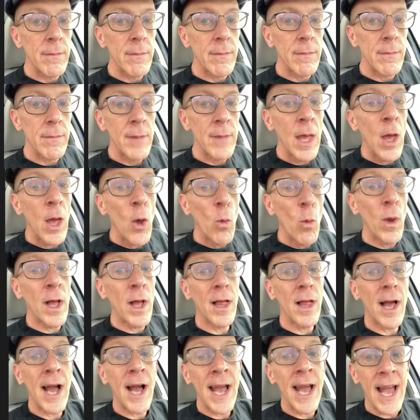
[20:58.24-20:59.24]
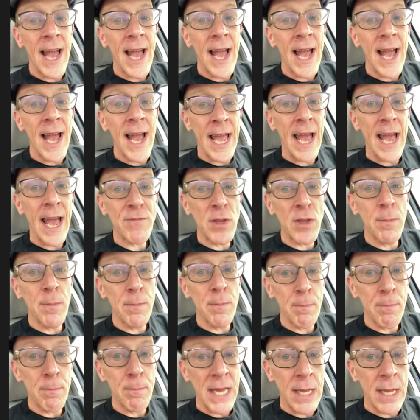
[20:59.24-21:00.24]
Well, I have to be
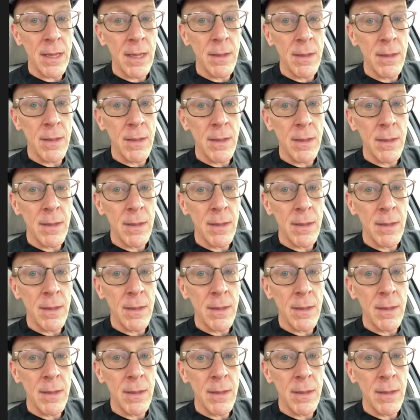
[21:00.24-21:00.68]
honest